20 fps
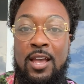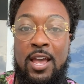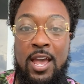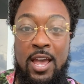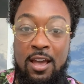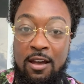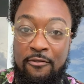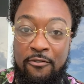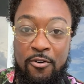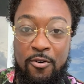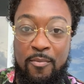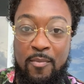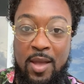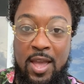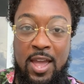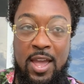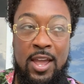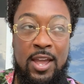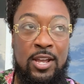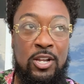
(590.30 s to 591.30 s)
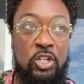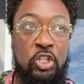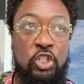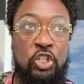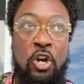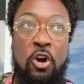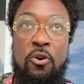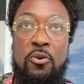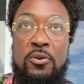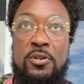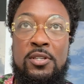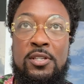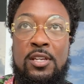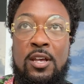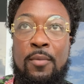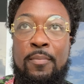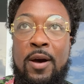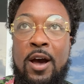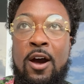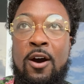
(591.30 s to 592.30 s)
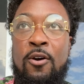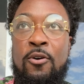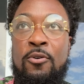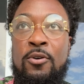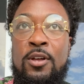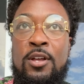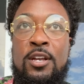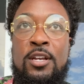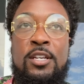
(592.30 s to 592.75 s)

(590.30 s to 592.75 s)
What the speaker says: ever made jokes about